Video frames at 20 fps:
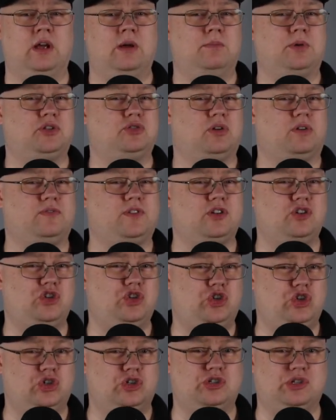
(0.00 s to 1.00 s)
but are often
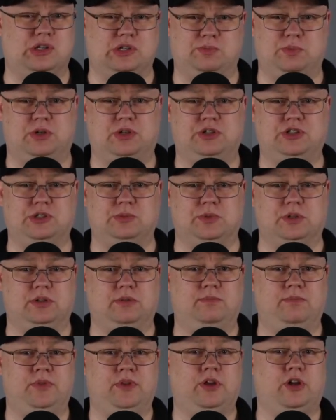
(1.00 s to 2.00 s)
just as portable,
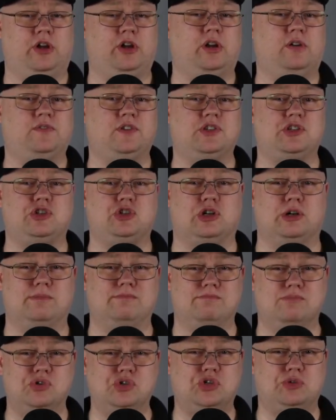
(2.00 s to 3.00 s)
and can often store
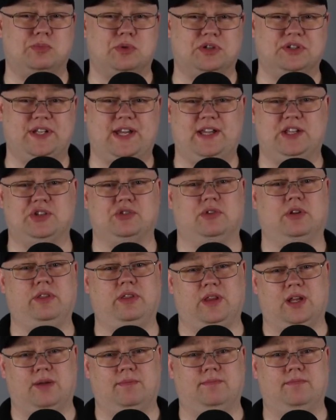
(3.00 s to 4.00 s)
much more data on
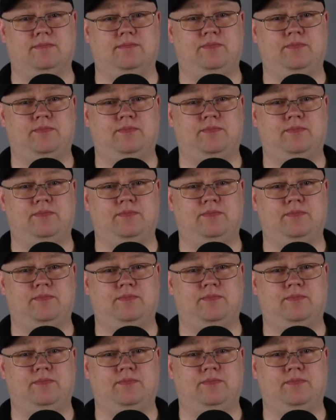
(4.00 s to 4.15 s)
them.